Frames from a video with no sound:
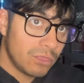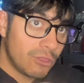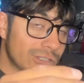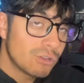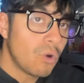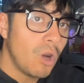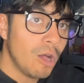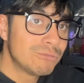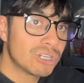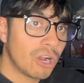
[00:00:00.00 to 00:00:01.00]
there's no
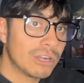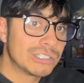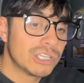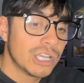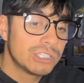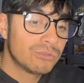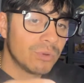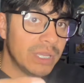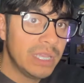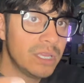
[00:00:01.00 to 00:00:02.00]
upcharge
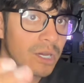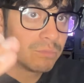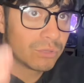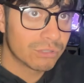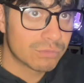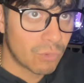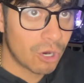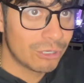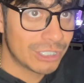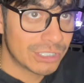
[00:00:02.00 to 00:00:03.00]
to eat up those
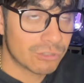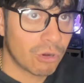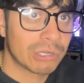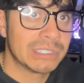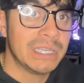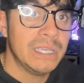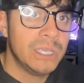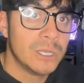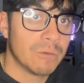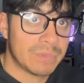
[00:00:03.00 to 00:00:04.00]
margins or to
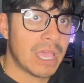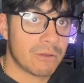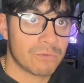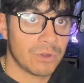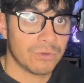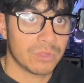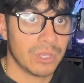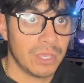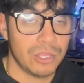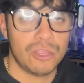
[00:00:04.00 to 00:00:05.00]
eat up that growth.
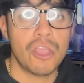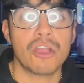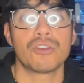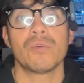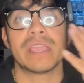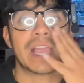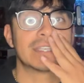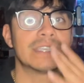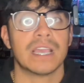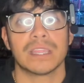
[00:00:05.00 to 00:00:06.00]
They are doing
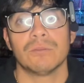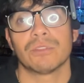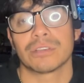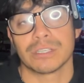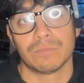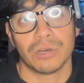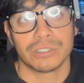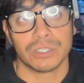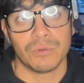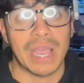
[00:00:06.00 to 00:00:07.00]
exactly what they're supposed
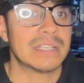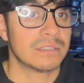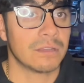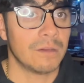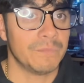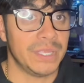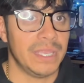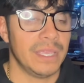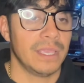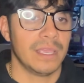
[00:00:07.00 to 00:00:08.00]
to do as a
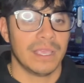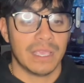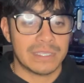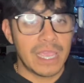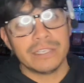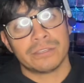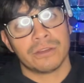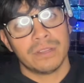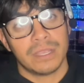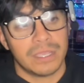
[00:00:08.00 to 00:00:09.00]
company. Hey,
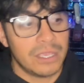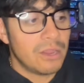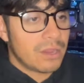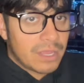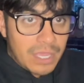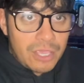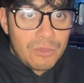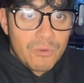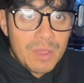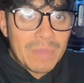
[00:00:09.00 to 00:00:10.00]
sir, here, can you
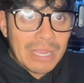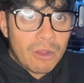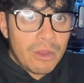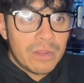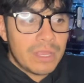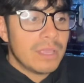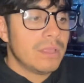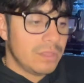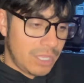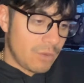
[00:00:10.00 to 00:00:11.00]
grade my card?
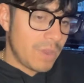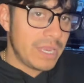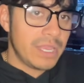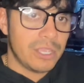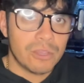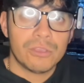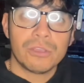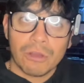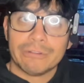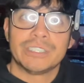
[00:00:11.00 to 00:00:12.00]
They grade it. Here you
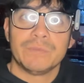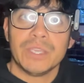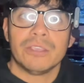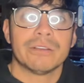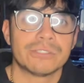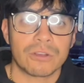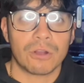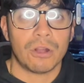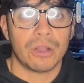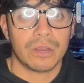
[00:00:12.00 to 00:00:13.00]
go, Jimmy. Here's your
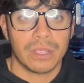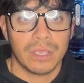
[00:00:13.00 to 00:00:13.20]
card.